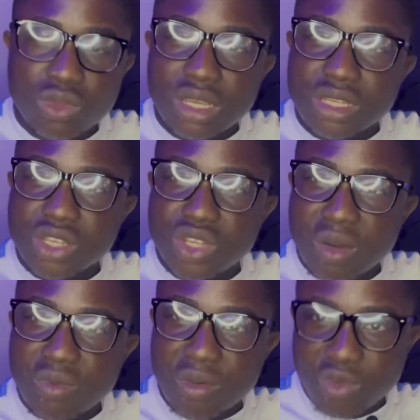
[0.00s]
it's the
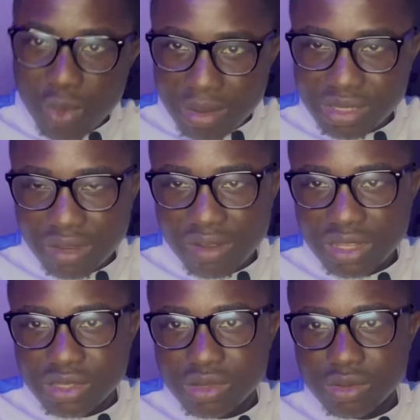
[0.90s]
job of the web
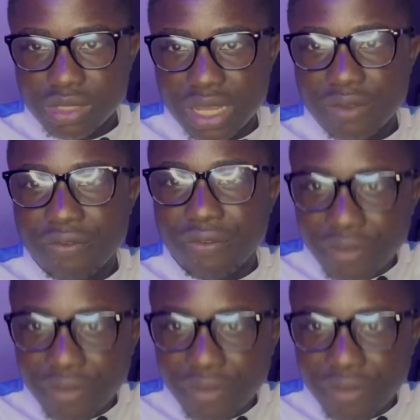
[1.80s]
server to then